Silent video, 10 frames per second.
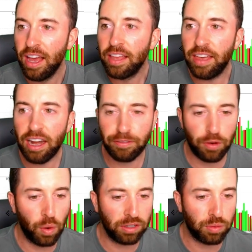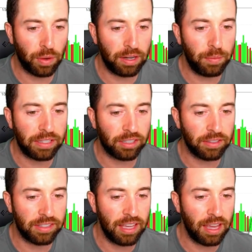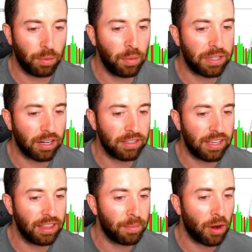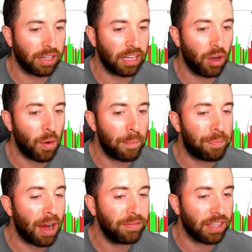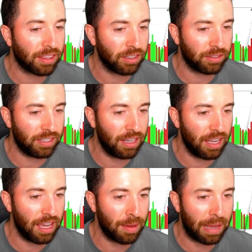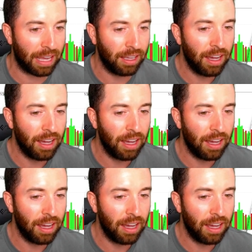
Then, of course, what did we start seeing? Well, we started seeing the market go above the 13 EMA.